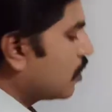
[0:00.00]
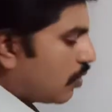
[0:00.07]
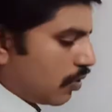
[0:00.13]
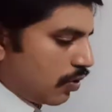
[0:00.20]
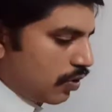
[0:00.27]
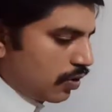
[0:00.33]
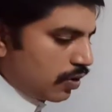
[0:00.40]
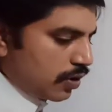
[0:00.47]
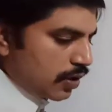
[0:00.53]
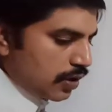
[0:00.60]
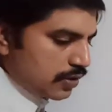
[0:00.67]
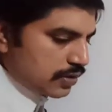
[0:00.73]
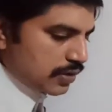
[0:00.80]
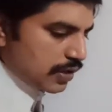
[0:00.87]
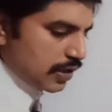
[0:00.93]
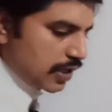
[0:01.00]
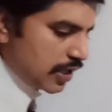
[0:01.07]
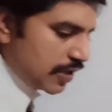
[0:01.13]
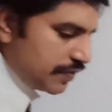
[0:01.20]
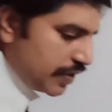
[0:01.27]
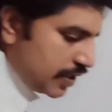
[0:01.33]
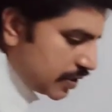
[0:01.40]
All
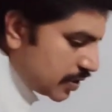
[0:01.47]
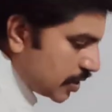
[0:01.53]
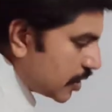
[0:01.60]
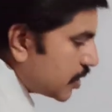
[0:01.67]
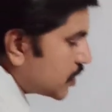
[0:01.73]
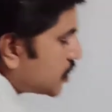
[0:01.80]
living things,